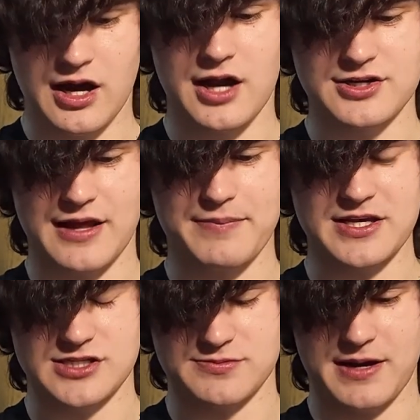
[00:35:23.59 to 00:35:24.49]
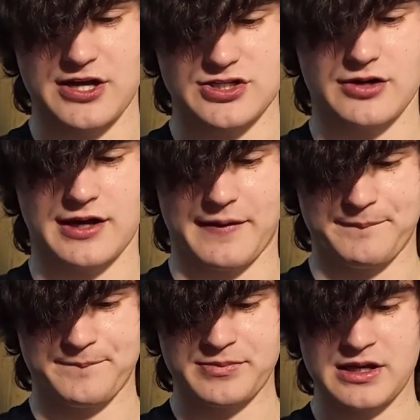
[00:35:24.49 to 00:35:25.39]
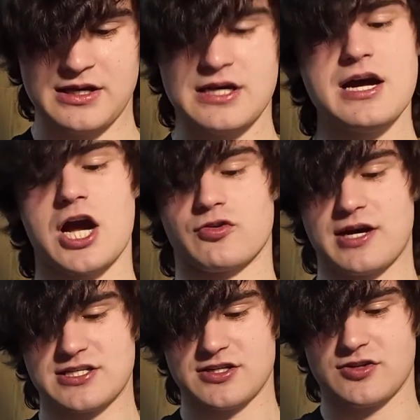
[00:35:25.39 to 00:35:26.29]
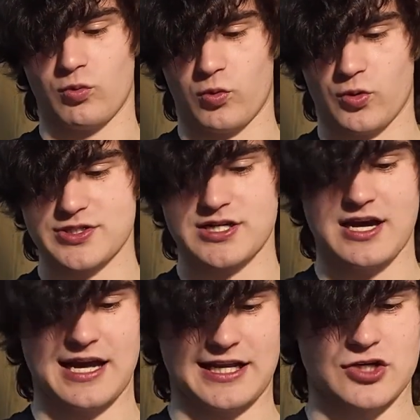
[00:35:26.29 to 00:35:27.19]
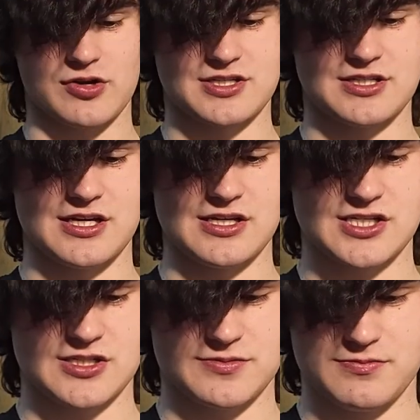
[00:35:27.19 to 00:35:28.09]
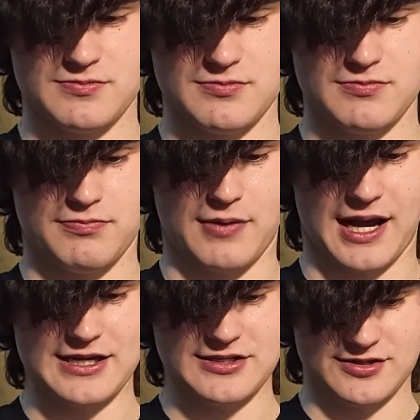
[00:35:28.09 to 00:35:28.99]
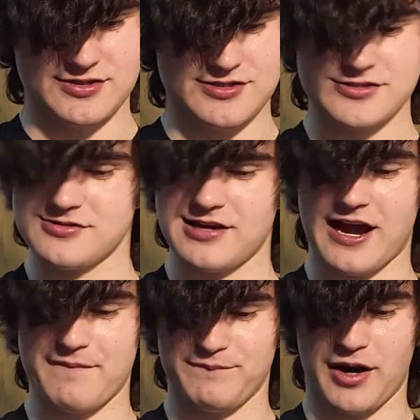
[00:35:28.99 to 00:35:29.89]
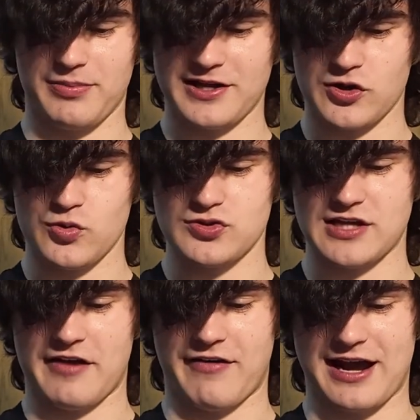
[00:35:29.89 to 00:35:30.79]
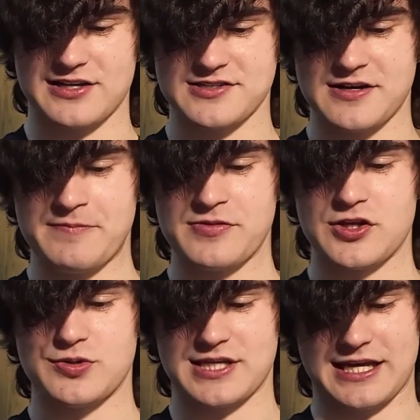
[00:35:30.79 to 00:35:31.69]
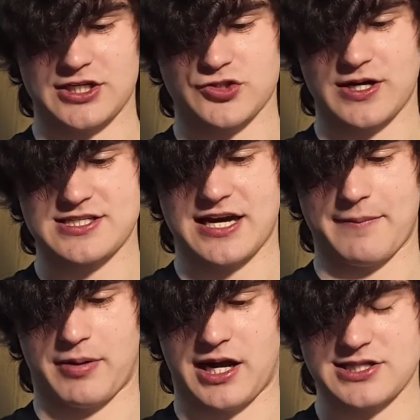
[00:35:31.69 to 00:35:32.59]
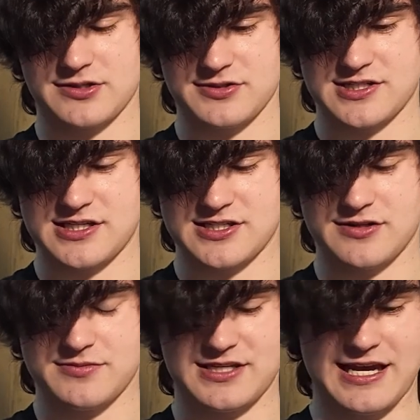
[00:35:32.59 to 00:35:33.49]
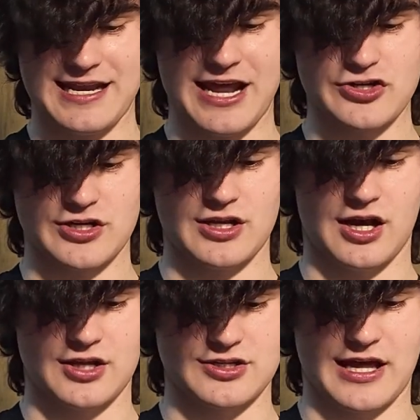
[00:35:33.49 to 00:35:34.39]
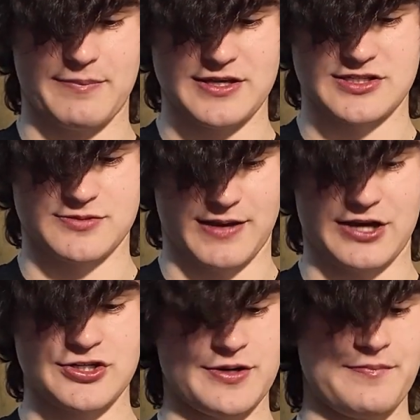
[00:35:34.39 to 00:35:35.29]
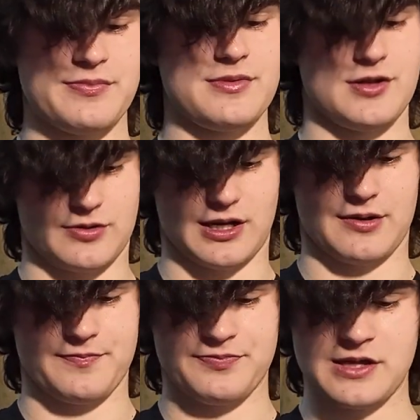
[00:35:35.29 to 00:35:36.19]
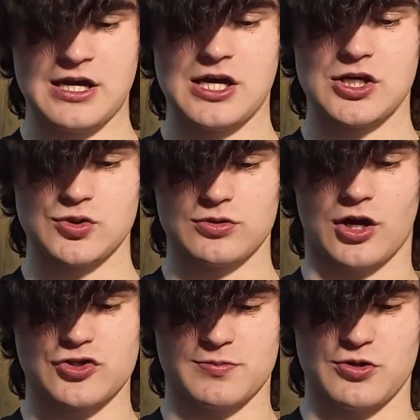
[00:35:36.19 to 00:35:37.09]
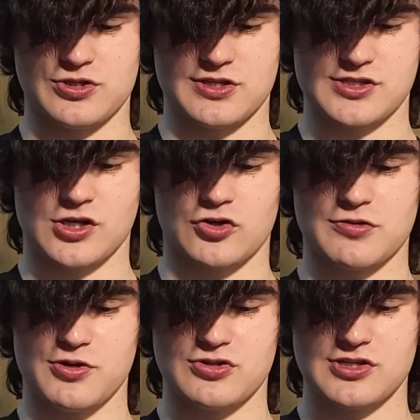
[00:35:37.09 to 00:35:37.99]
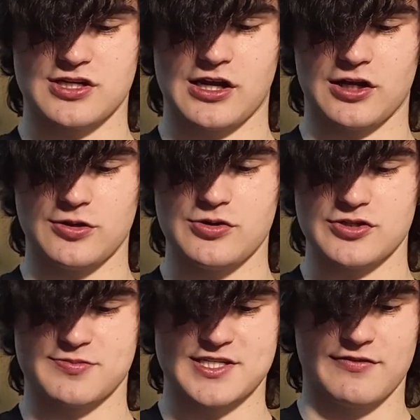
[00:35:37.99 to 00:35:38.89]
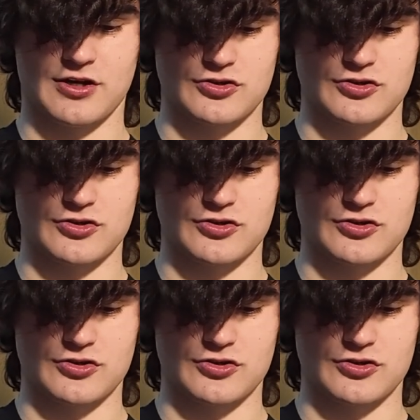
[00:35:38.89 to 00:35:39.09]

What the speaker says: that pieces page. Okay. I created the water, electricity, spiders, and bubbling ooze effects using Illustrator and particle systems in Engine under that pieces page. Okay. Your contributions. Contributions can include your specific